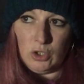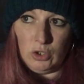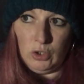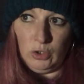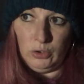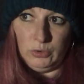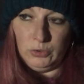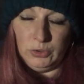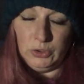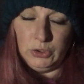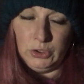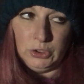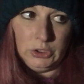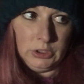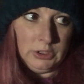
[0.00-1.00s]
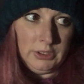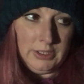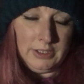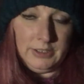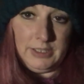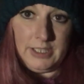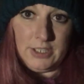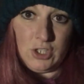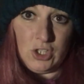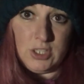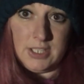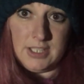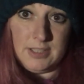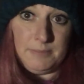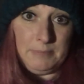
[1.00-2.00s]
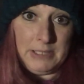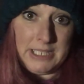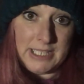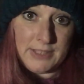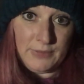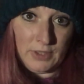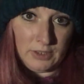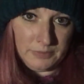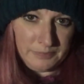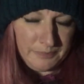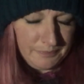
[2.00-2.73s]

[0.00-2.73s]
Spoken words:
gone. It's just peaceful.